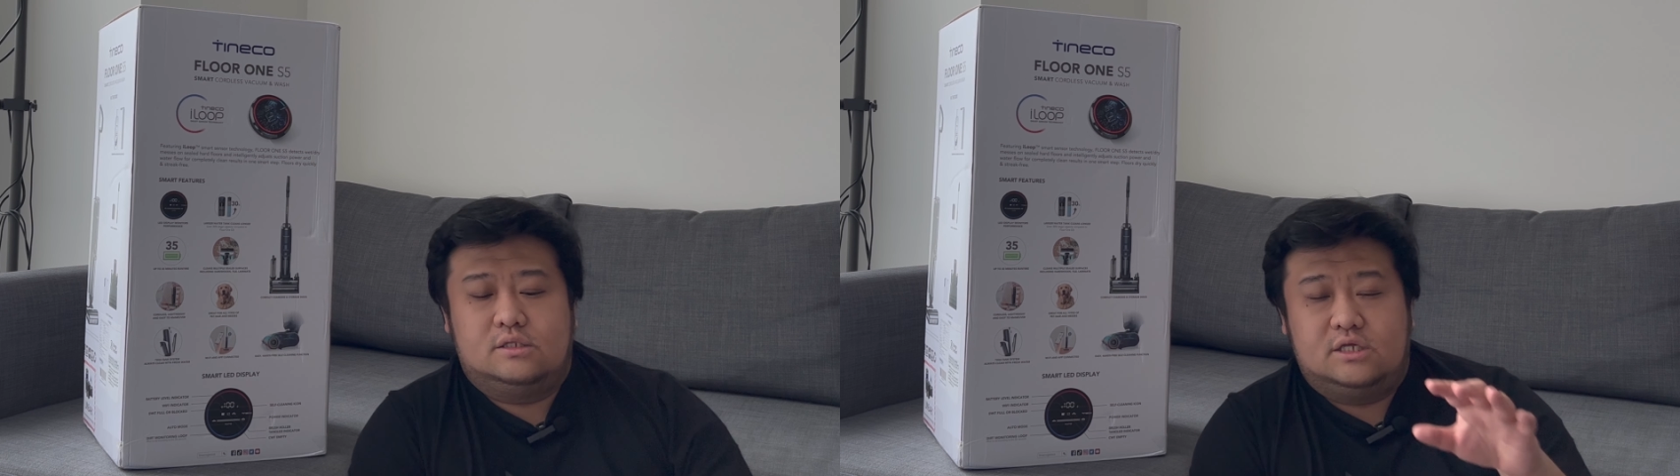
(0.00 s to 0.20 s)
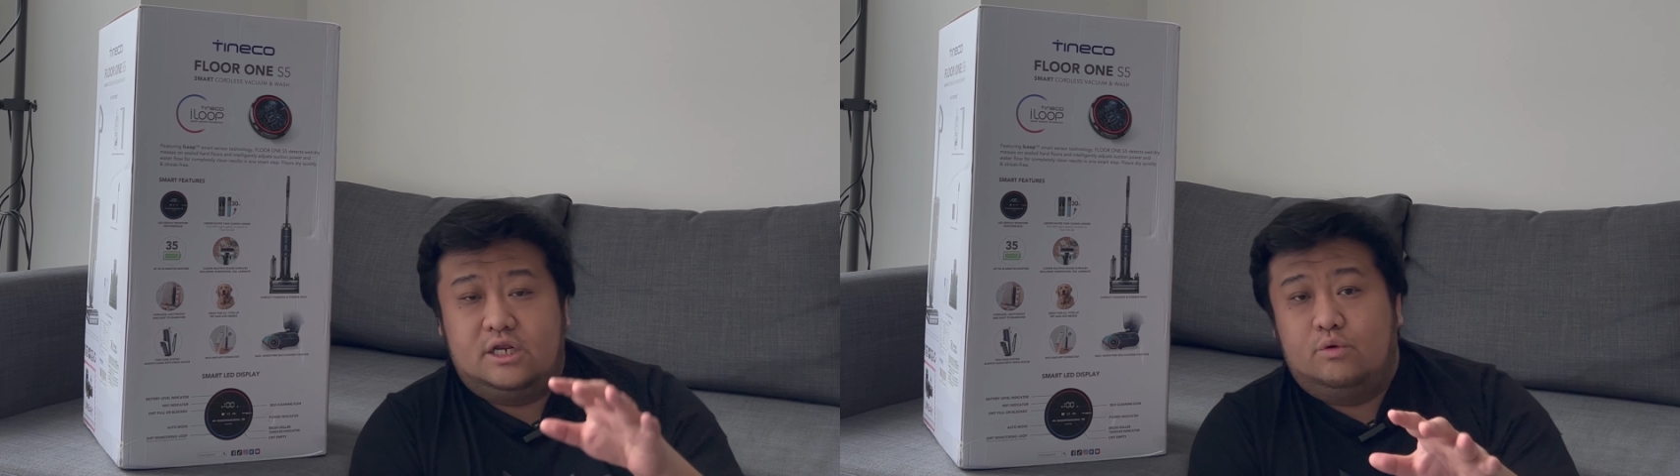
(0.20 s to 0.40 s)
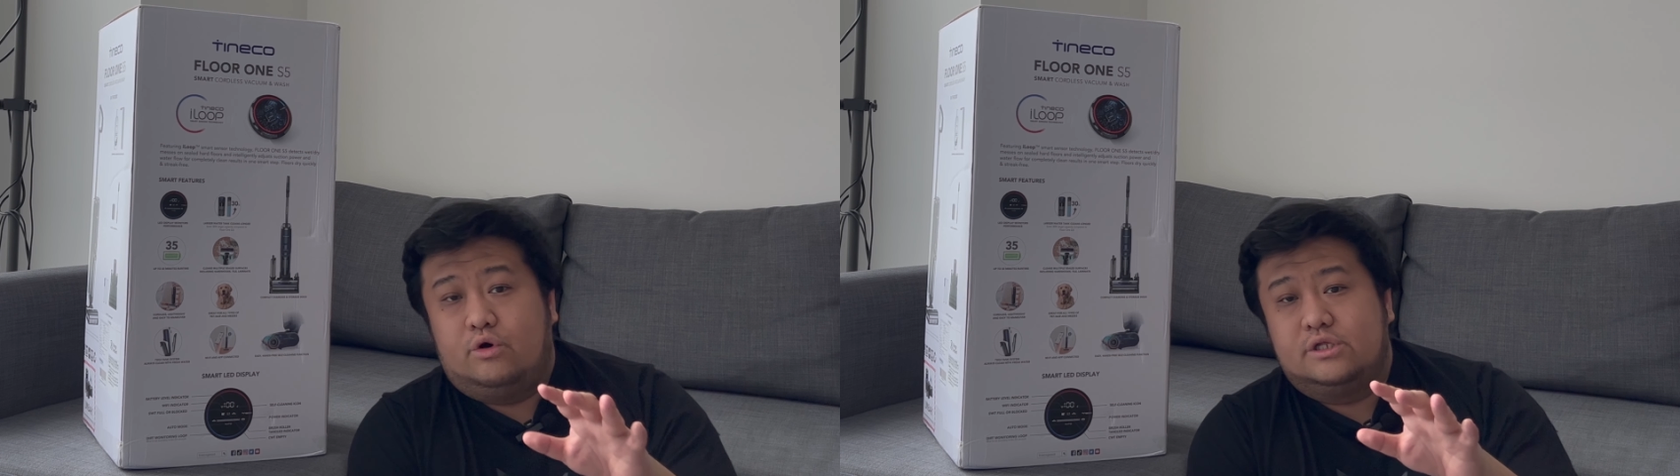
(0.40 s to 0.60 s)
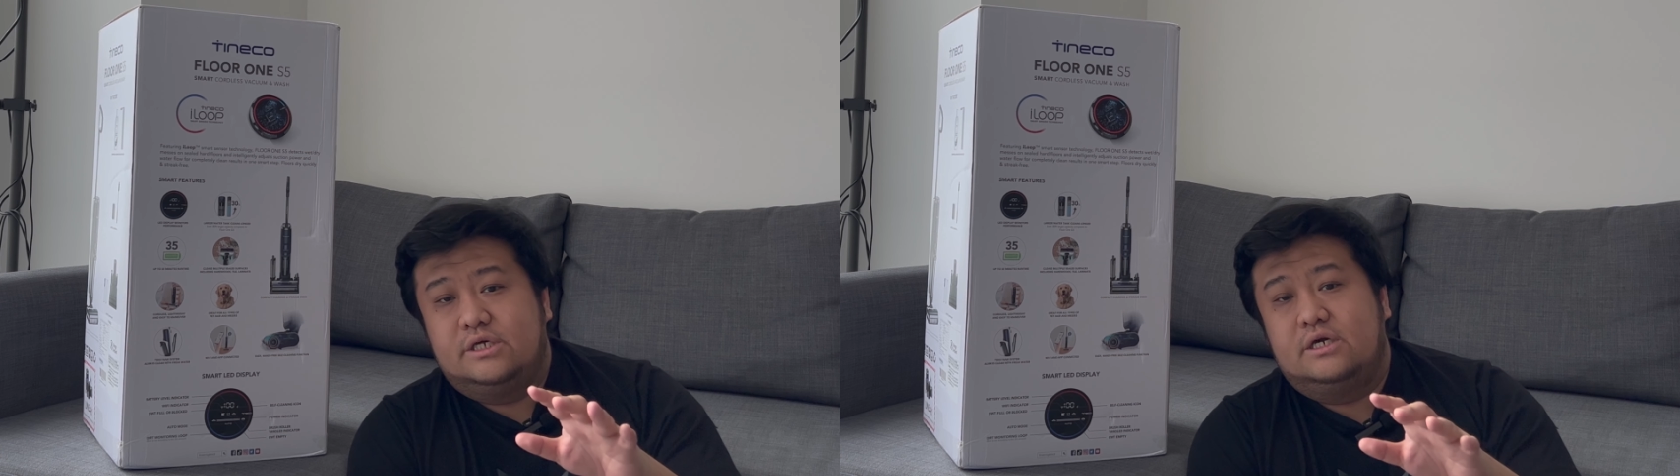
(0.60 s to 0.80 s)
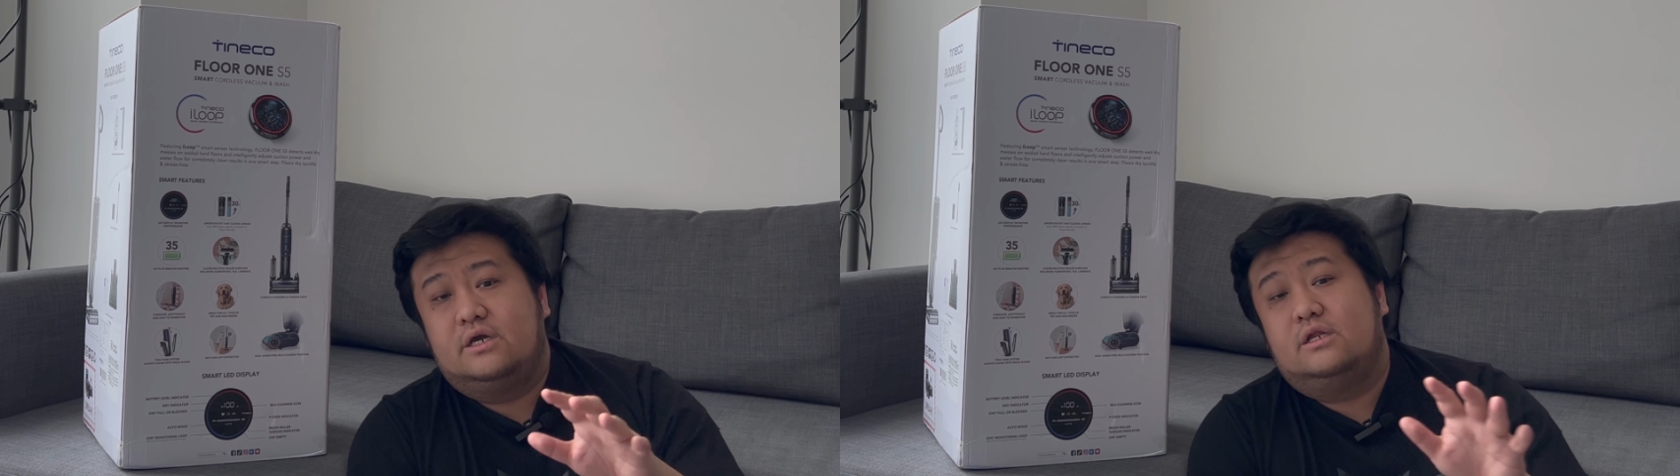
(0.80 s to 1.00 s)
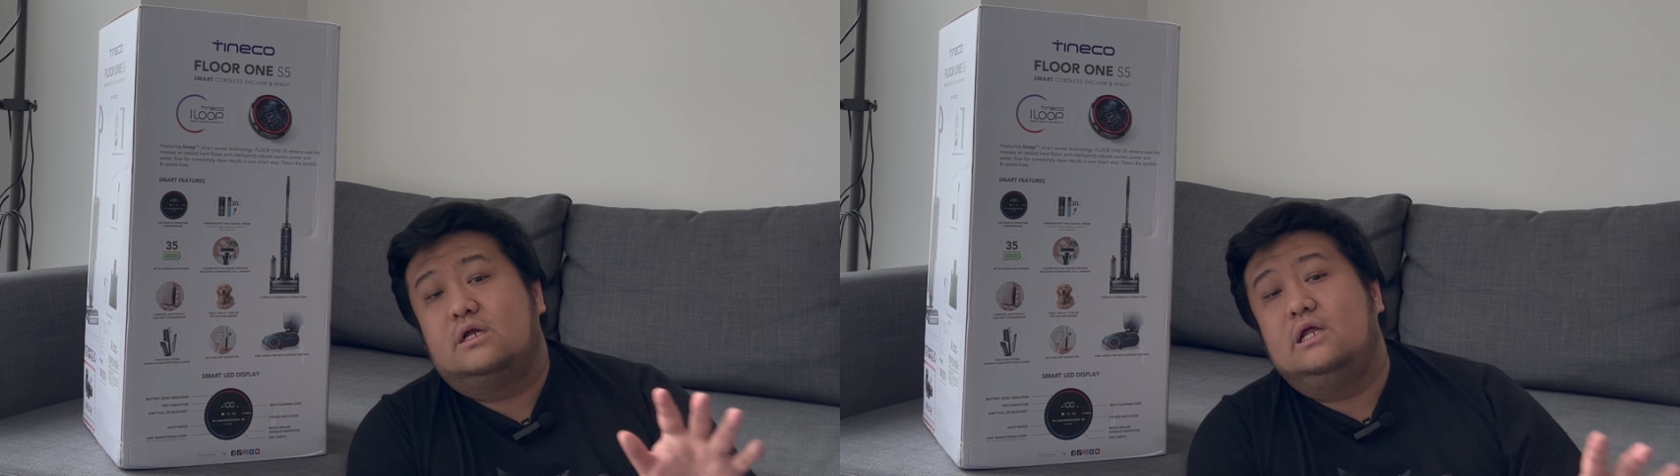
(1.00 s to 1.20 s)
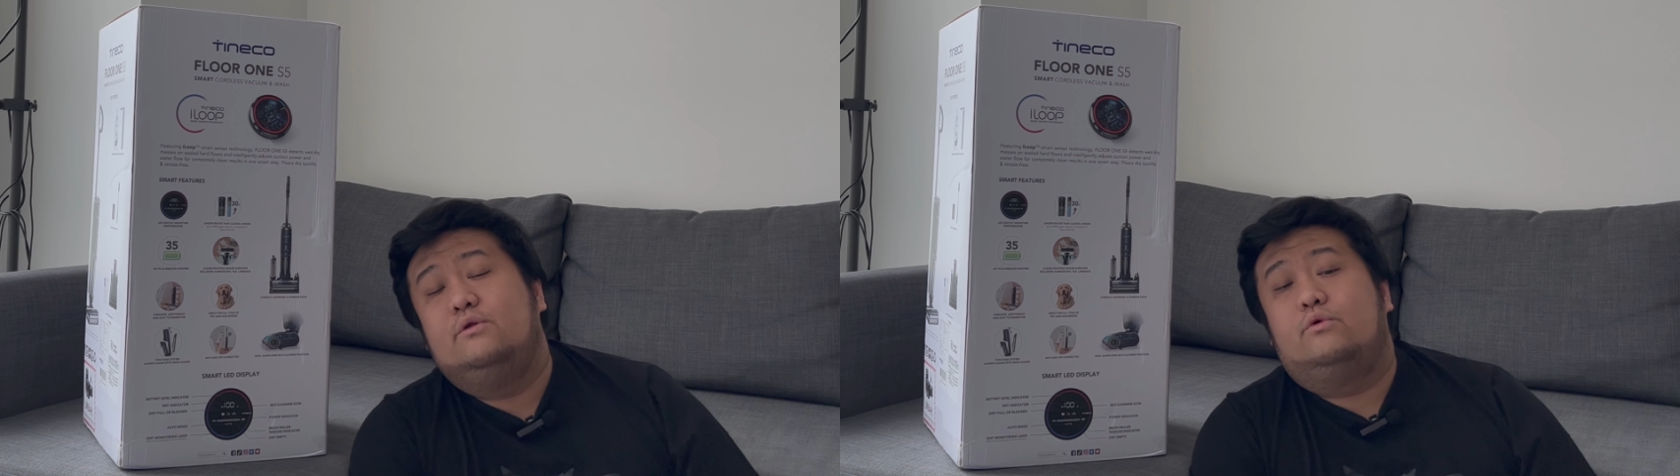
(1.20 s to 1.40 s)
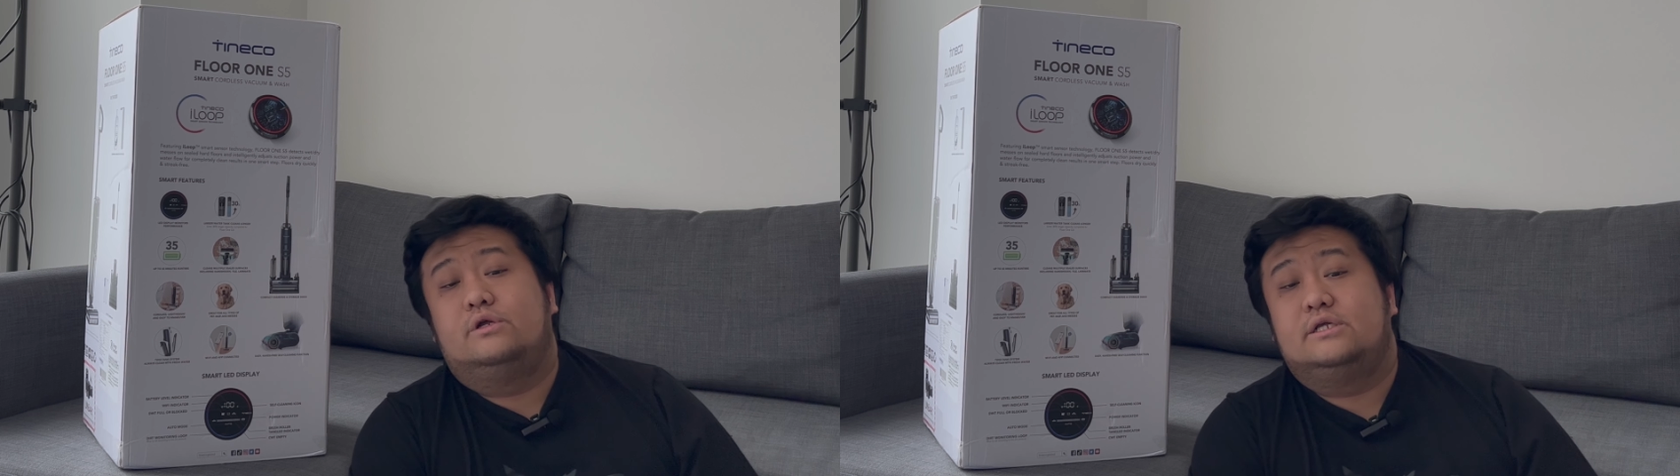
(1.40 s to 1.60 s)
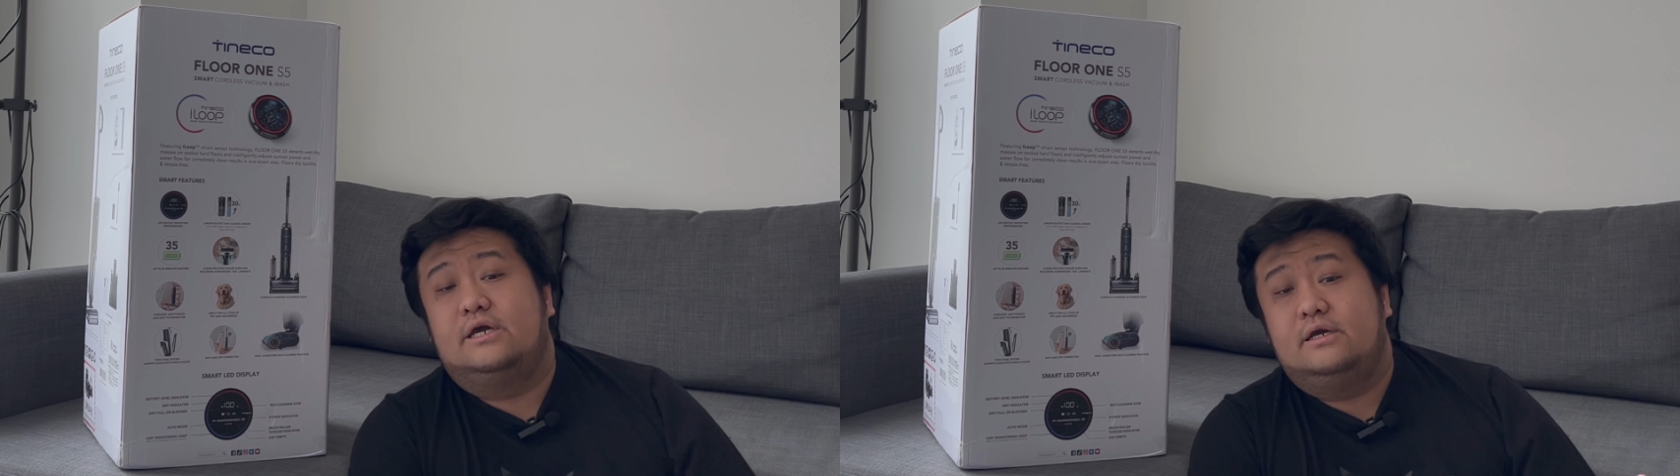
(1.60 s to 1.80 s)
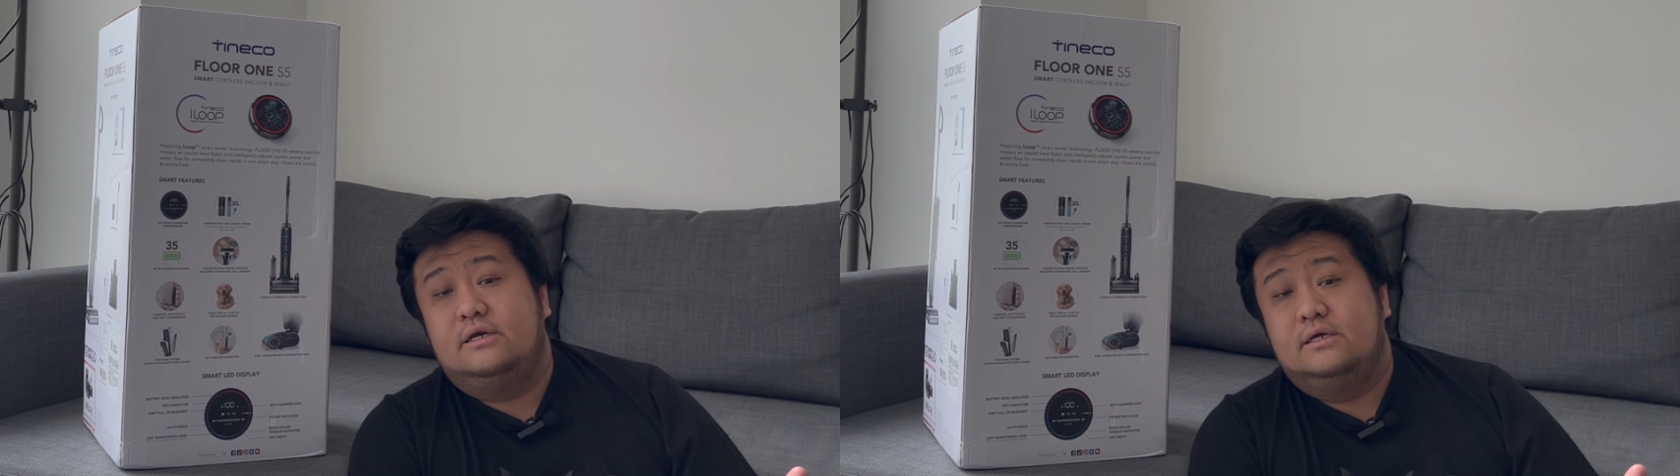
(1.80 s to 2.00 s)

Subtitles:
dirty water tank and the clean water tank.